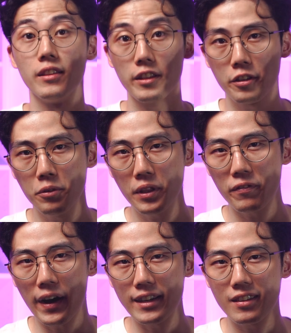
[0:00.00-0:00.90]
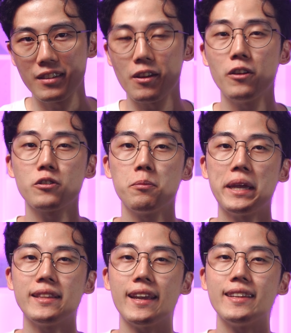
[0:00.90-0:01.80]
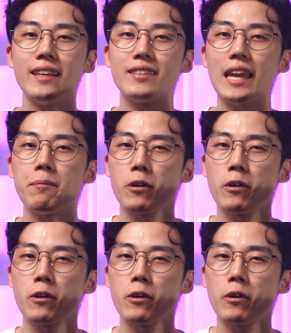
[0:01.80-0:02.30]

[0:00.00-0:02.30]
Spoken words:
The two devices also maintain the same